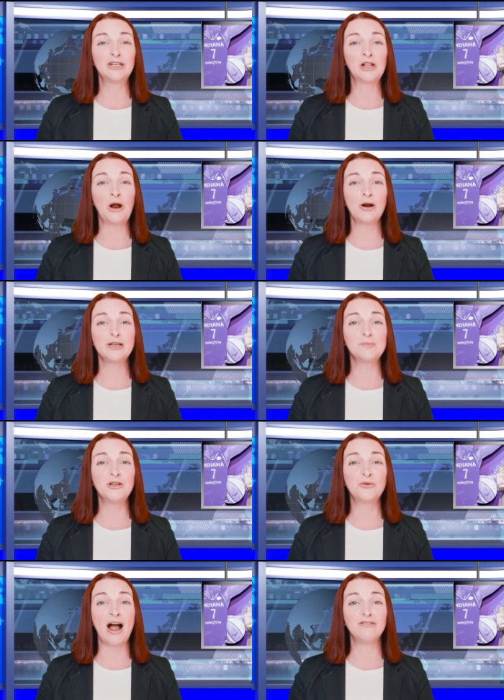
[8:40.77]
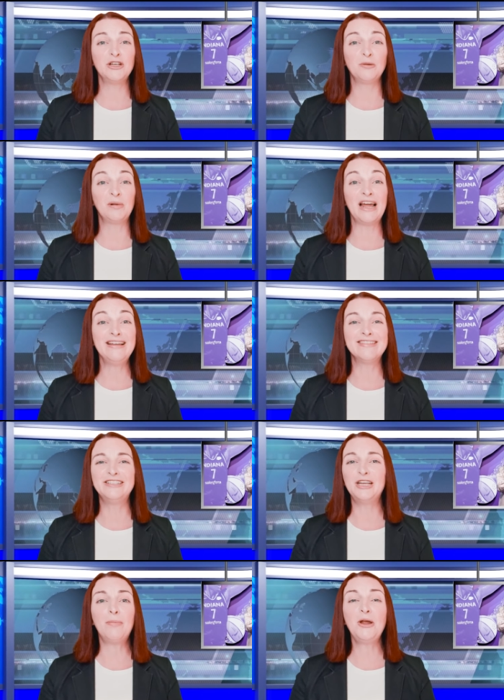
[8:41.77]
Clark has been drafted to play in the
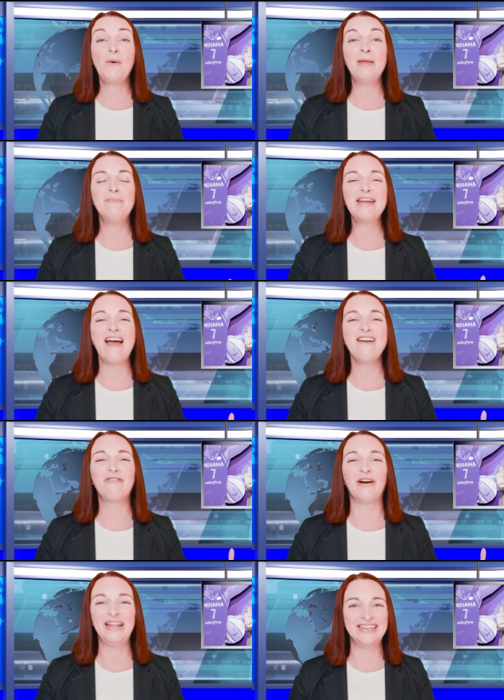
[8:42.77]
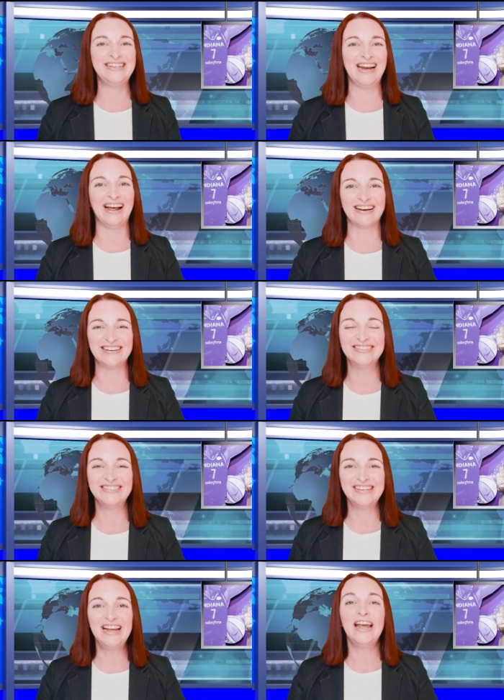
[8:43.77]
WNBA for Indiana.
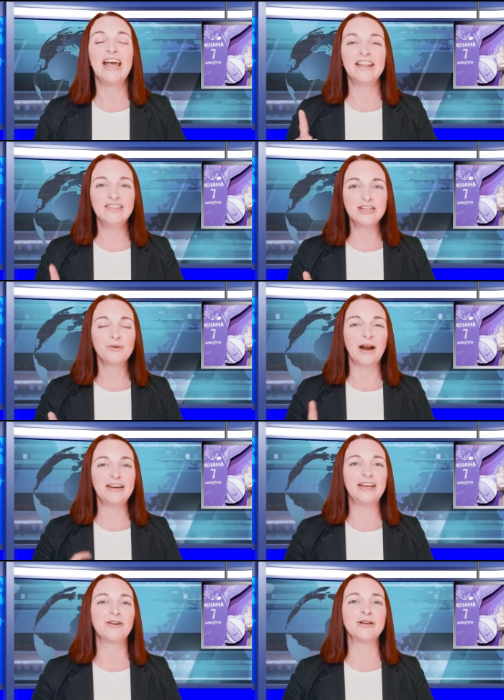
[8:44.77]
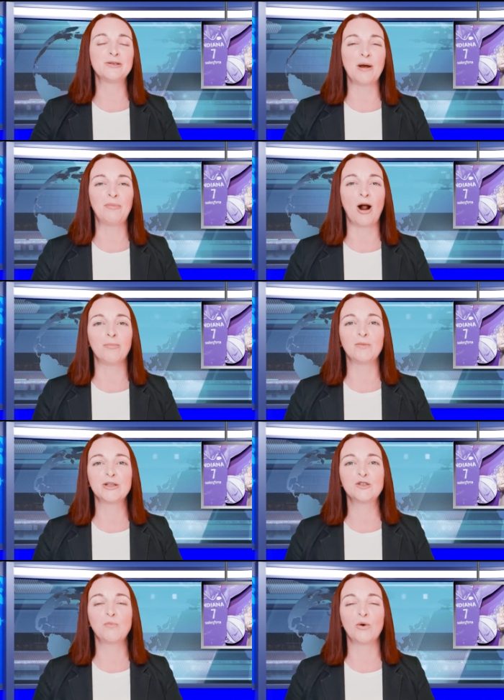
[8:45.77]
And this right here is my problem
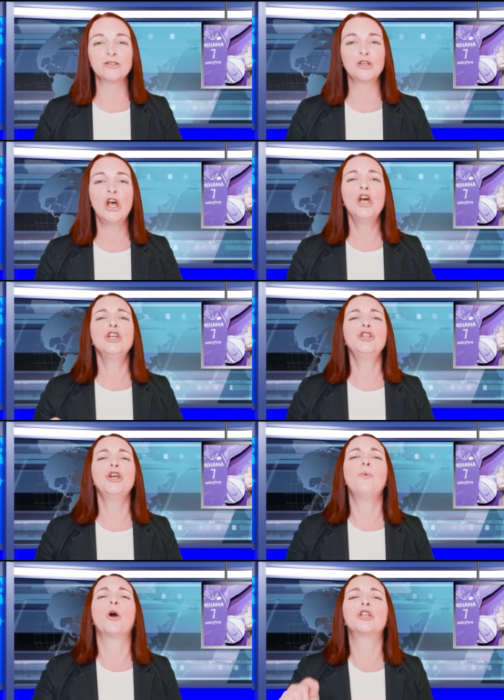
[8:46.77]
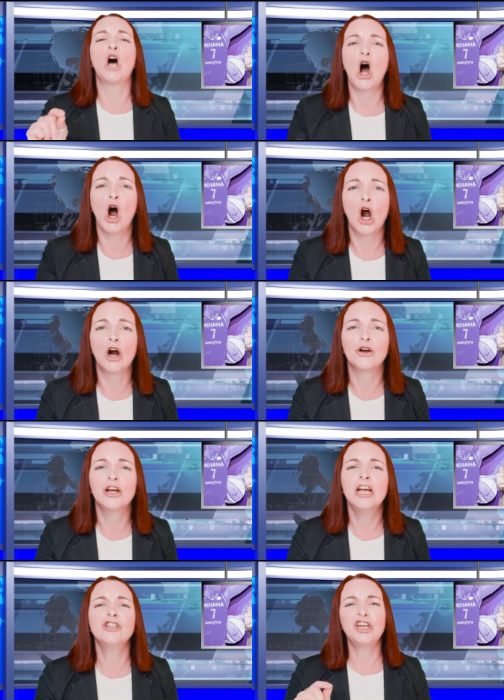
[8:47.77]
with sports. She worked hard.
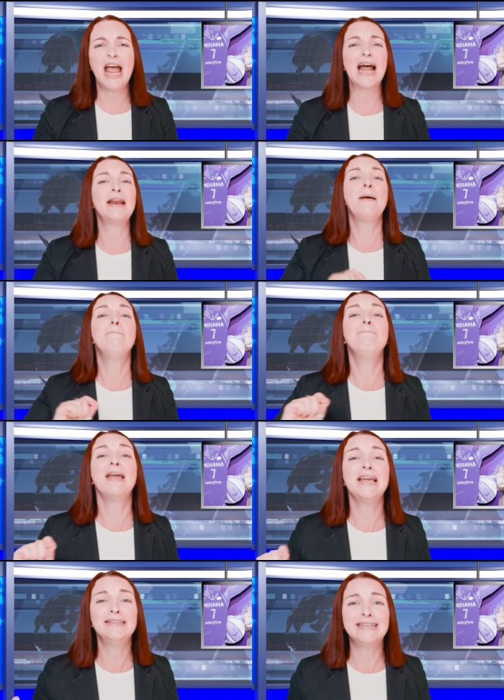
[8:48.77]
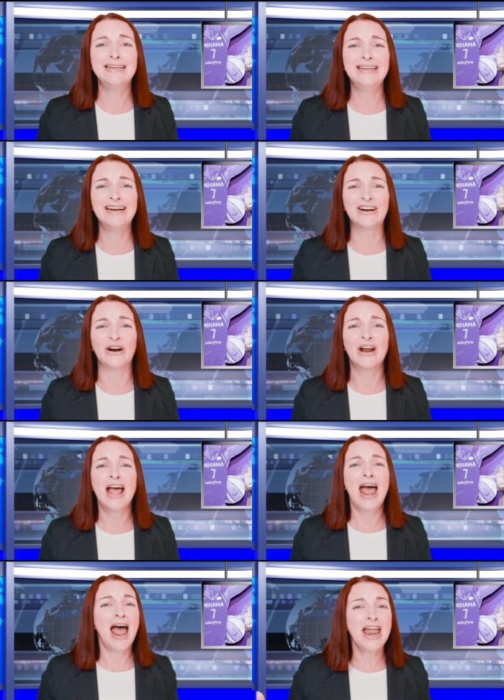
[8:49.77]
She had an amazing year.
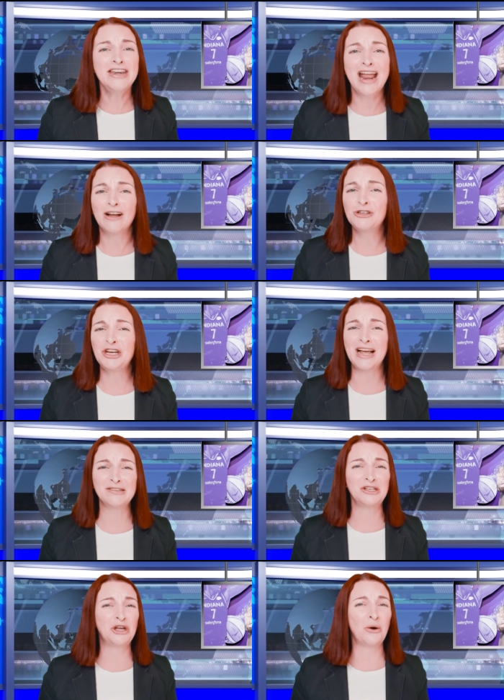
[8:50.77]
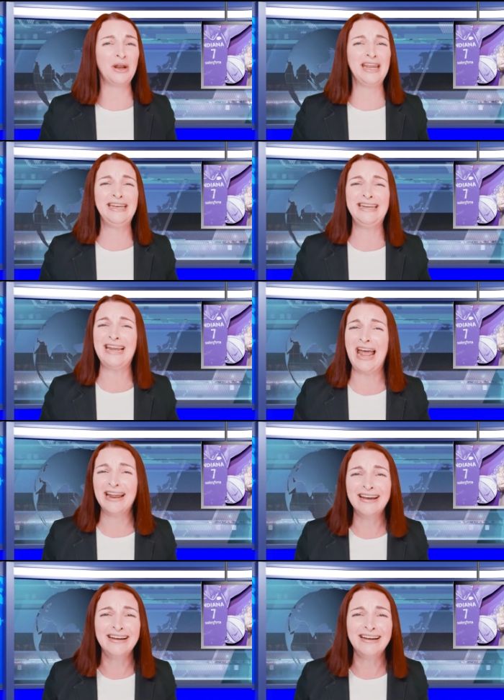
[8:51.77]
And now she has to go to Indiana?